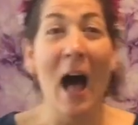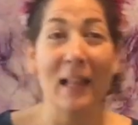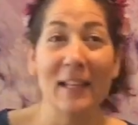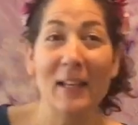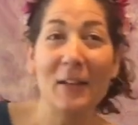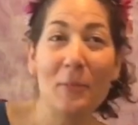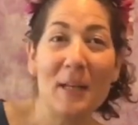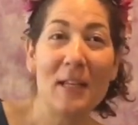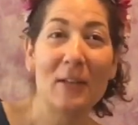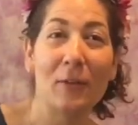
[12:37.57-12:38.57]
Little
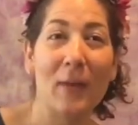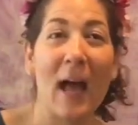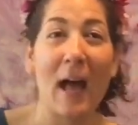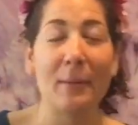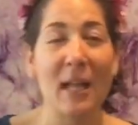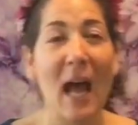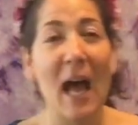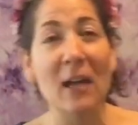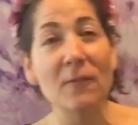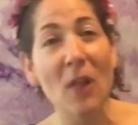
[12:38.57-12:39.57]
Peter Rabbit
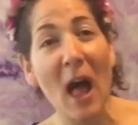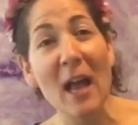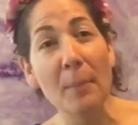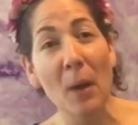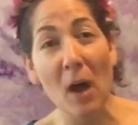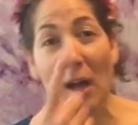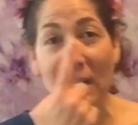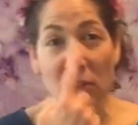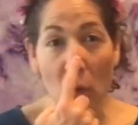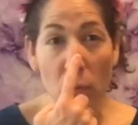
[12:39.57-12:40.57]
had a fly upon
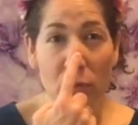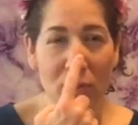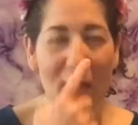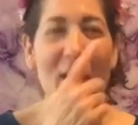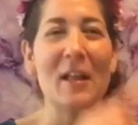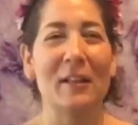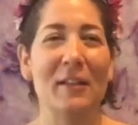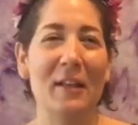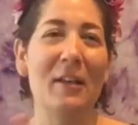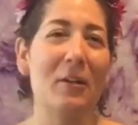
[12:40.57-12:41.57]
his nose.
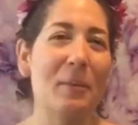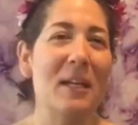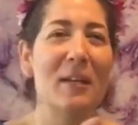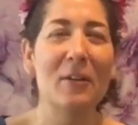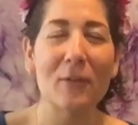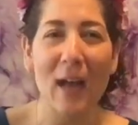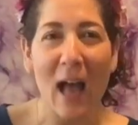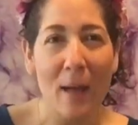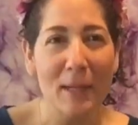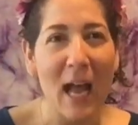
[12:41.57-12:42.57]
Little Peter
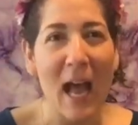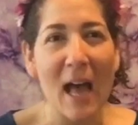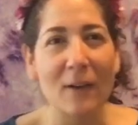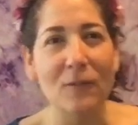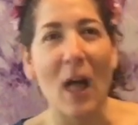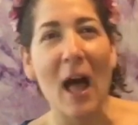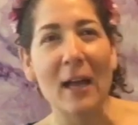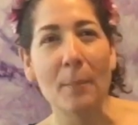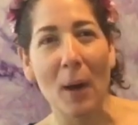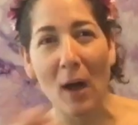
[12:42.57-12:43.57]
Rabbit had a fly
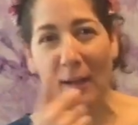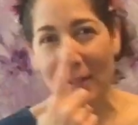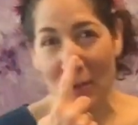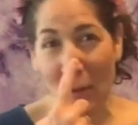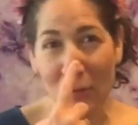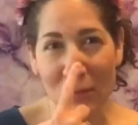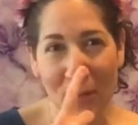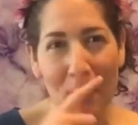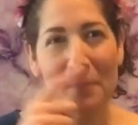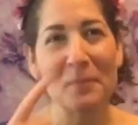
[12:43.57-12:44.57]
upon his nose.
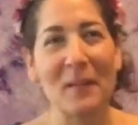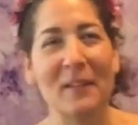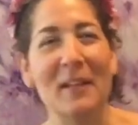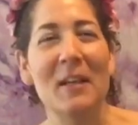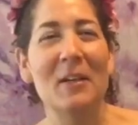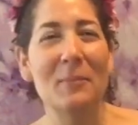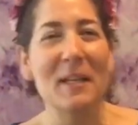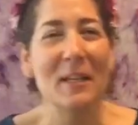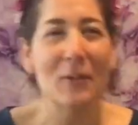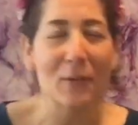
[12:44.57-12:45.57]
Little
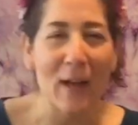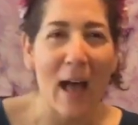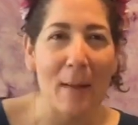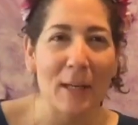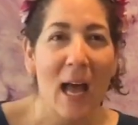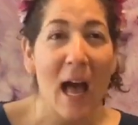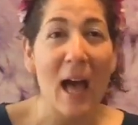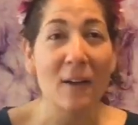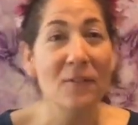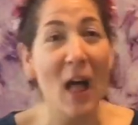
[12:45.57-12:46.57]
Peter Rabbit
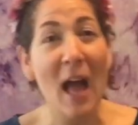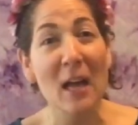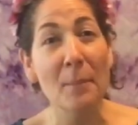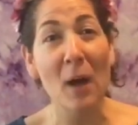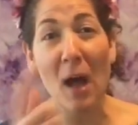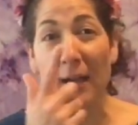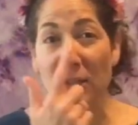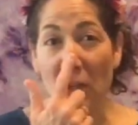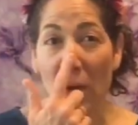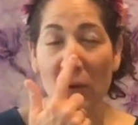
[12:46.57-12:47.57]
had a fly upon
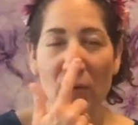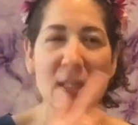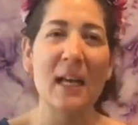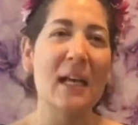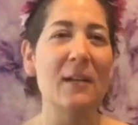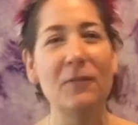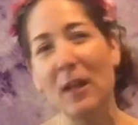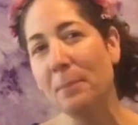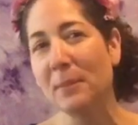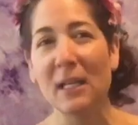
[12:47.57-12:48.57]
his nose, and he
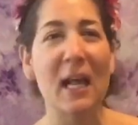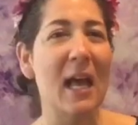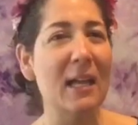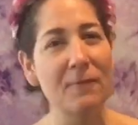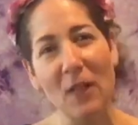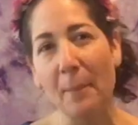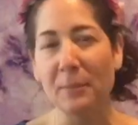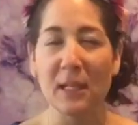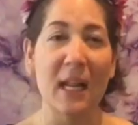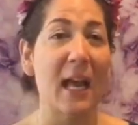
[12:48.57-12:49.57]
flipped it and he
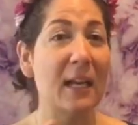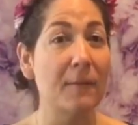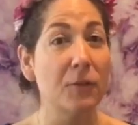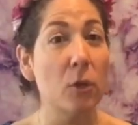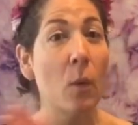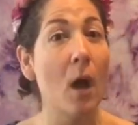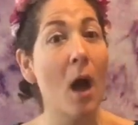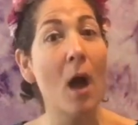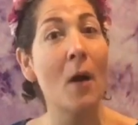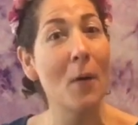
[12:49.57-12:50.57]
flopped it and it flew
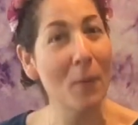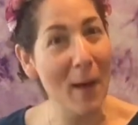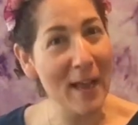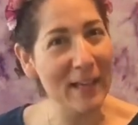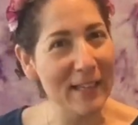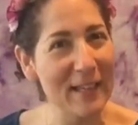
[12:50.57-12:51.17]
away.